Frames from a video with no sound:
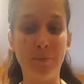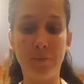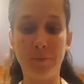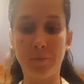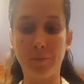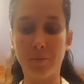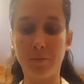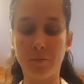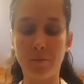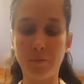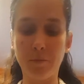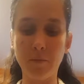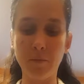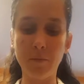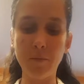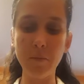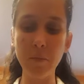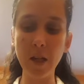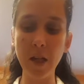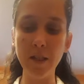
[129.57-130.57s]

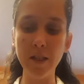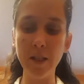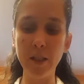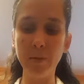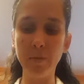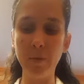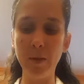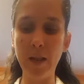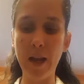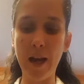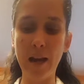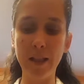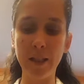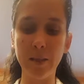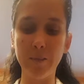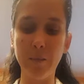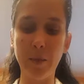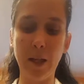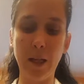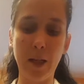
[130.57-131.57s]
And this will
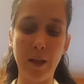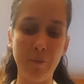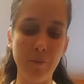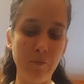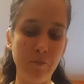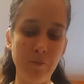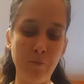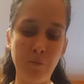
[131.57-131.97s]
last me,